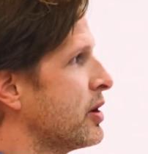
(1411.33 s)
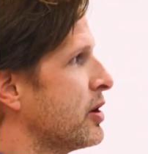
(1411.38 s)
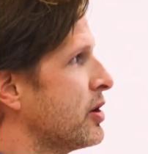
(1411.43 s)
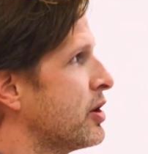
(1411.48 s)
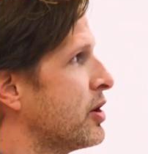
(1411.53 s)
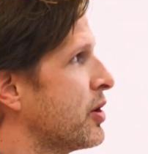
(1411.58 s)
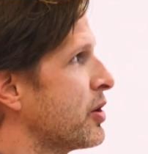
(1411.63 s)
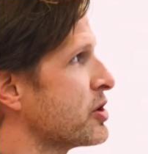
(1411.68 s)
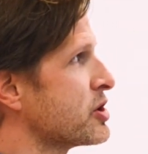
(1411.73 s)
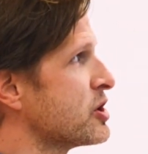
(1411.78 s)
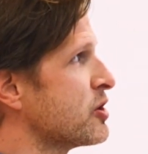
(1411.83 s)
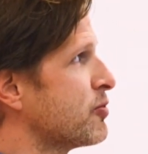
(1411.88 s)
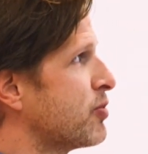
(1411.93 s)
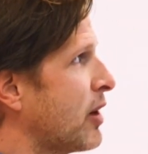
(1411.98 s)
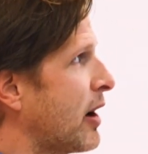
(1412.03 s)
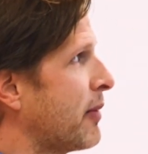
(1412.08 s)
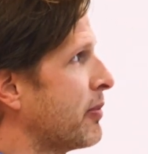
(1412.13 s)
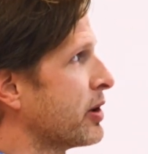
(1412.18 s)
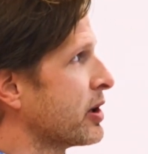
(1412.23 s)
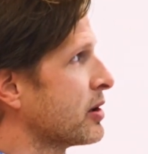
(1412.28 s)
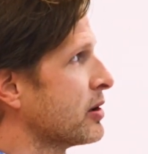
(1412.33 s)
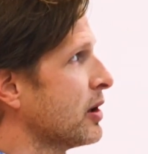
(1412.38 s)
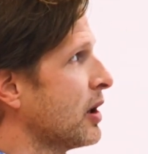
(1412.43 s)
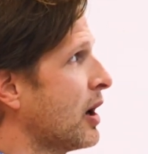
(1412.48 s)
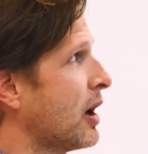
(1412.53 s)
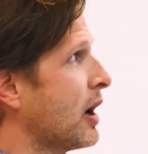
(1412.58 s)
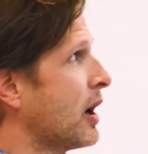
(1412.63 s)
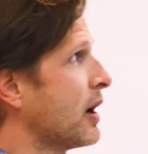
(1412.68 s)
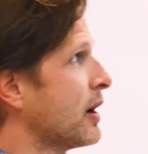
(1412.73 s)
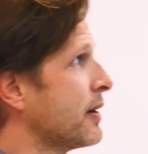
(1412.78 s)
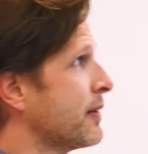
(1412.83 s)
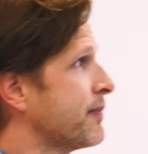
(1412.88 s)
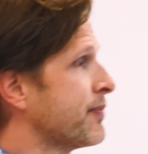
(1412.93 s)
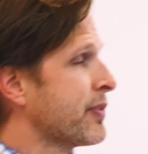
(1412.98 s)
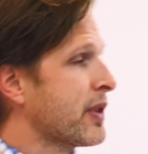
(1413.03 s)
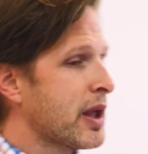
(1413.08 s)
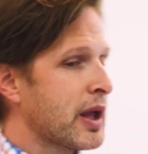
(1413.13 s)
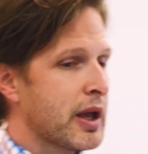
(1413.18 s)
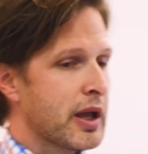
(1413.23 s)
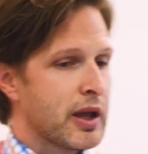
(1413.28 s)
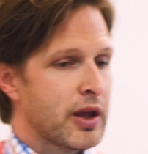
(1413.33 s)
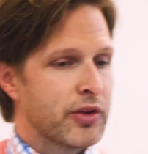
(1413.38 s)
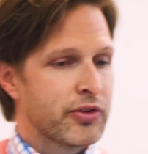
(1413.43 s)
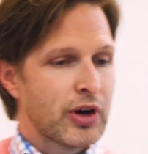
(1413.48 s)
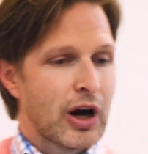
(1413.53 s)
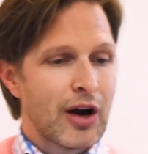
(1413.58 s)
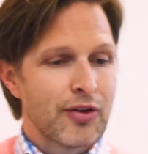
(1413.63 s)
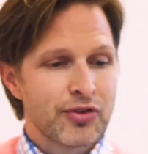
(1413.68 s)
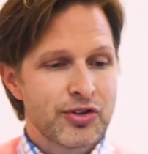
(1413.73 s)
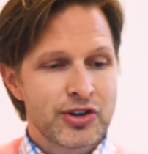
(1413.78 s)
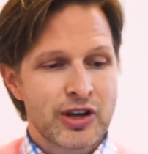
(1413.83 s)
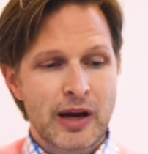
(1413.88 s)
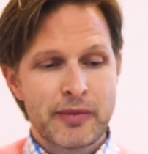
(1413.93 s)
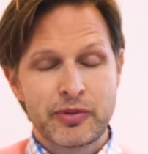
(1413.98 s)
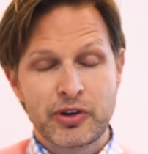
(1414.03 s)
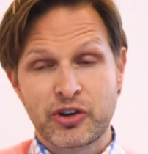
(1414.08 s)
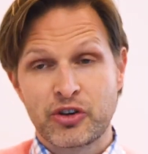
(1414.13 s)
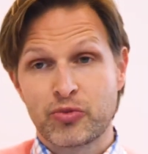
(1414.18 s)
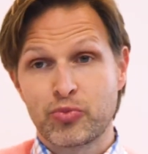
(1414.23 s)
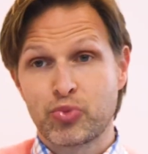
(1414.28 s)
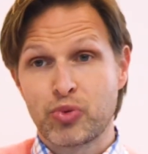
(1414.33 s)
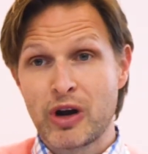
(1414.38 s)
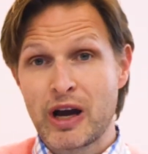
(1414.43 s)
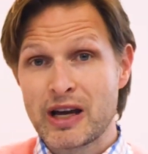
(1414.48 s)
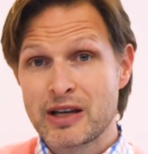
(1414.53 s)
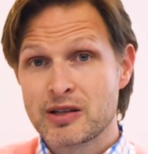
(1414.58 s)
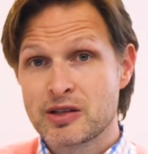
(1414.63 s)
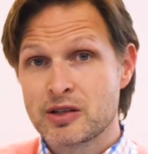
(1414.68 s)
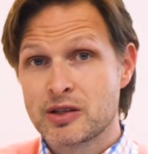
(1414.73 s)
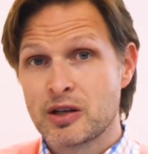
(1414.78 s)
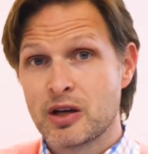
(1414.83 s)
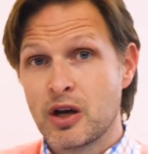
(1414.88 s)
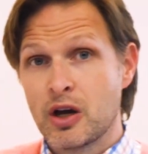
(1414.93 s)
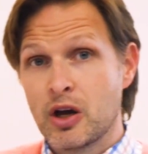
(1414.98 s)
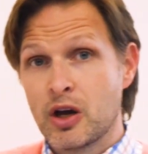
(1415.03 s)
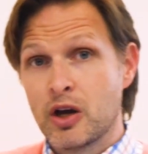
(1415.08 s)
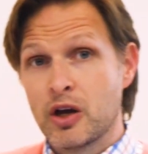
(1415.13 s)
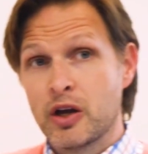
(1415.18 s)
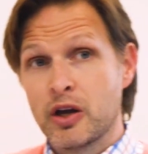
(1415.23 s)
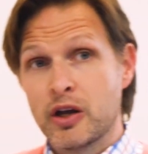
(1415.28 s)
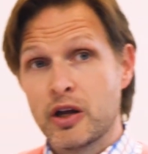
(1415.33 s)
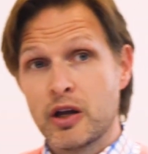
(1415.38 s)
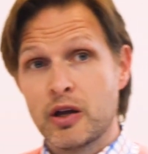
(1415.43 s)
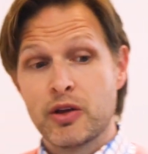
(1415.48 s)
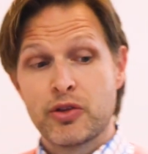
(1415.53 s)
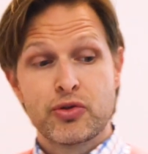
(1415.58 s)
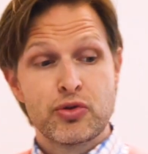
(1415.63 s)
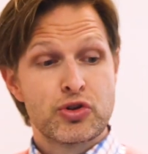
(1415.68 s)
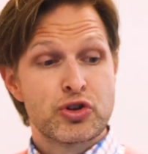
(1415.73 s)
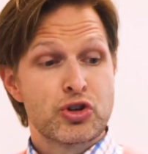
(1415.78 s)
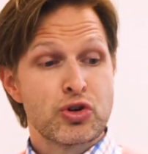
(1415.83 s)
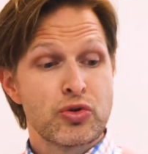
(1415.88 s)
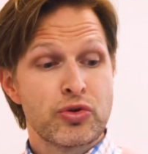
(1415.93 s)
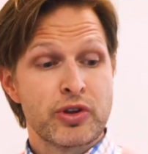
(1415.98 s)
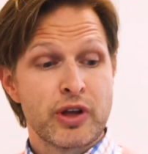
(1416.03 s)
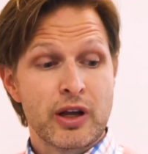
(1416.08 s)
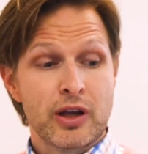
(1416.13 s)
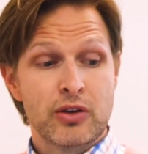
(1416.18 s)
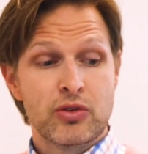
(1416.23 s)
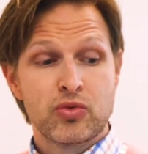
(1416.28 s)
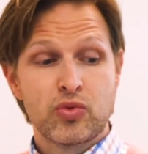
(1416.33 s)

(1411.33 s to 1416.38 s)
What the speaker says: notion of public law is oftentimes expressed through two things.